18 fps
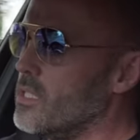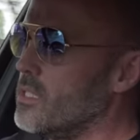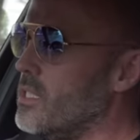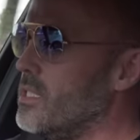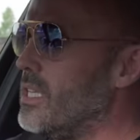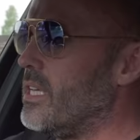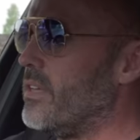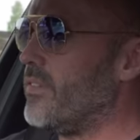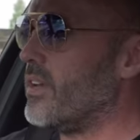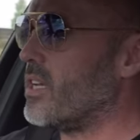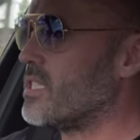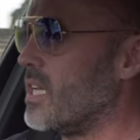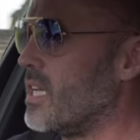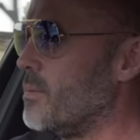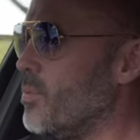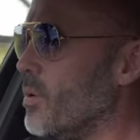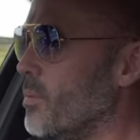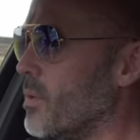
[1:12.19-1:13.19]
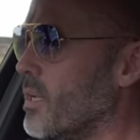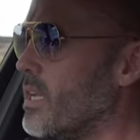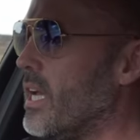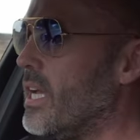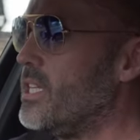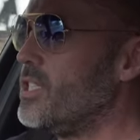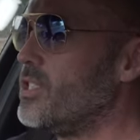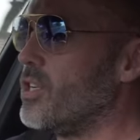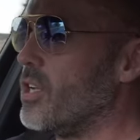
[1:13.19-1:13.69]
it's a DVSA
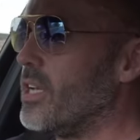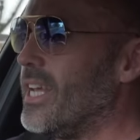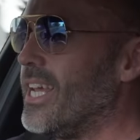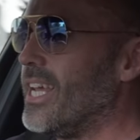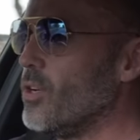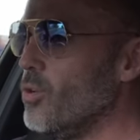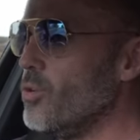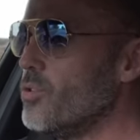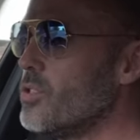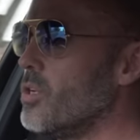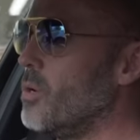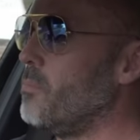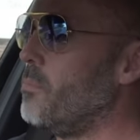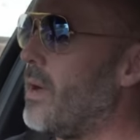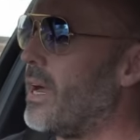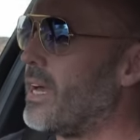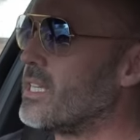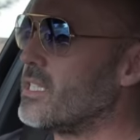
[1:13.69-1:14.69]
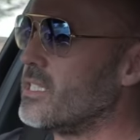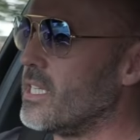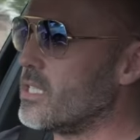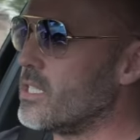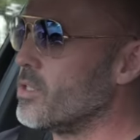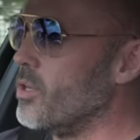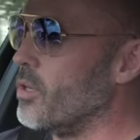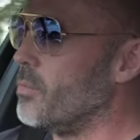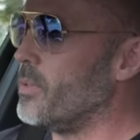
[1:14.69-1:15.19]
publication, it also backs
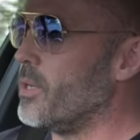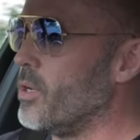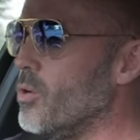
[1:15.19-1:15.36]
this up.